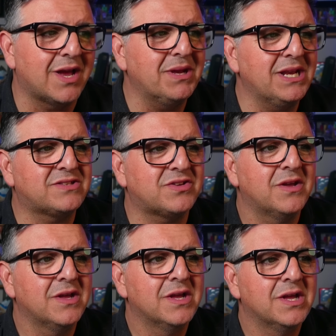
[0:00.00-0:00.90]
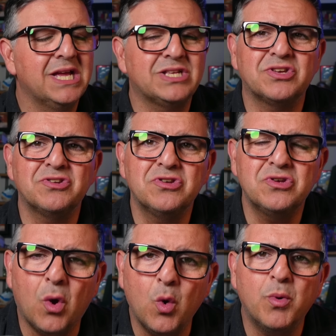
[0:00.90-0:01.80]
I mean, it's a
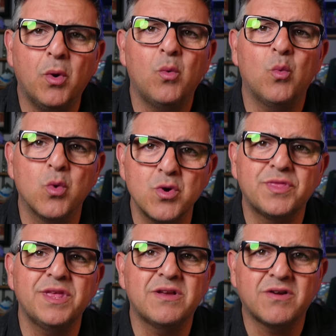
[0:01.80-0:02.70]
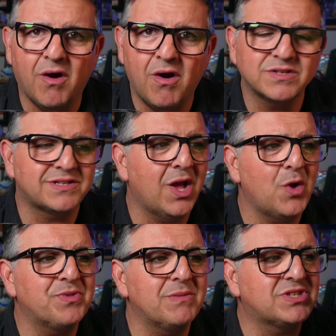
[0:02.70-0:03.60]
noble, worthy cause to
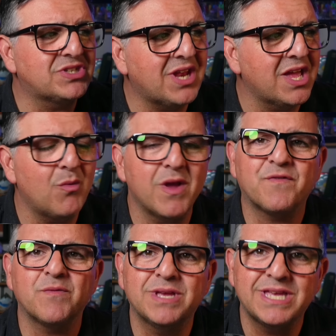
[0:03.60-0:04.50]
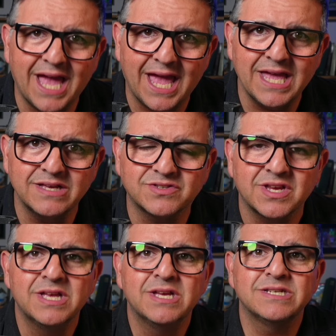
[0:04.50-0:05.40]
help them stay away from gangs,
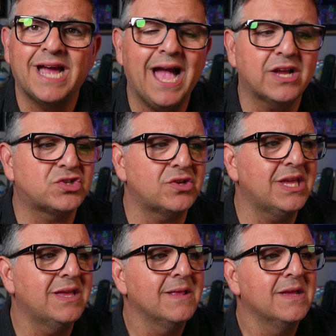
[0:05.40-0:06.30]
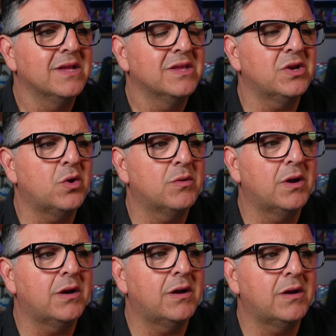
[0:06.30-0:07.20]
to actually, you
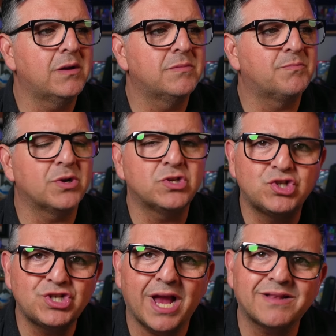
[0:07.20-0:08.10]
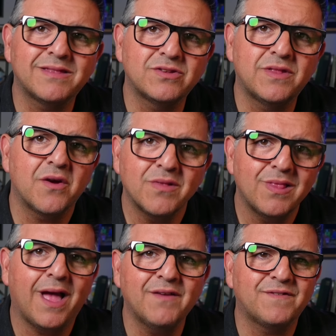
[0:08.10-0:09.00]
know, project their
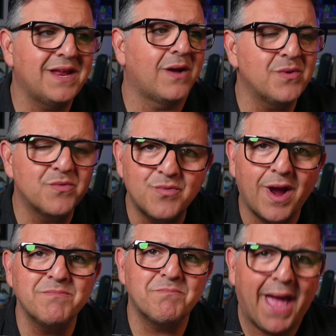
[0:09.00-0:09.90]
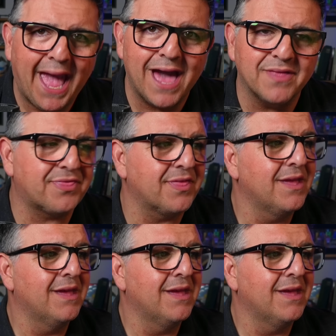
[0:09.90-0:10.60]
life down the right path.